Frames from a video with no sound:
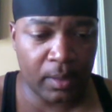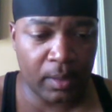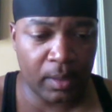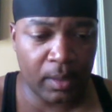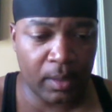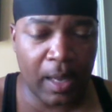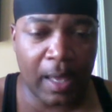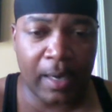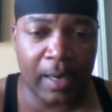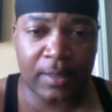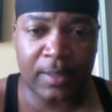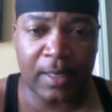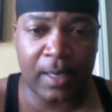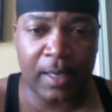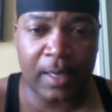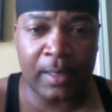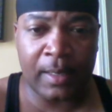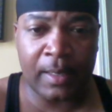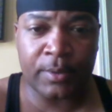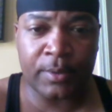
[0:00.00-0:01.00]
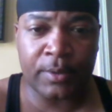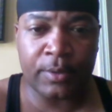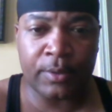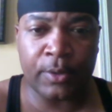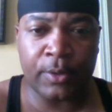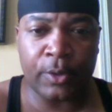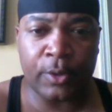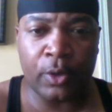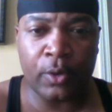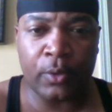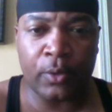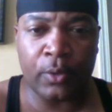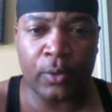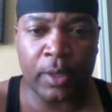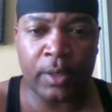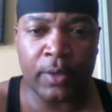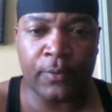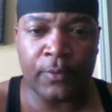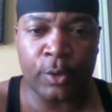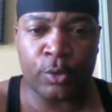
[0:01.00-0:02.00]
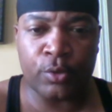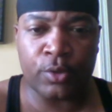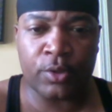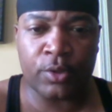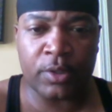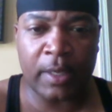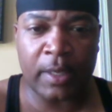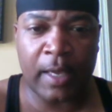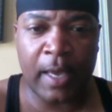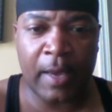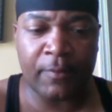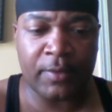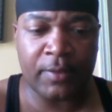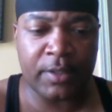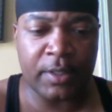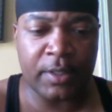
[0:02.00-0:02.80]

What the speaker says: a lot of times, individuals, they have a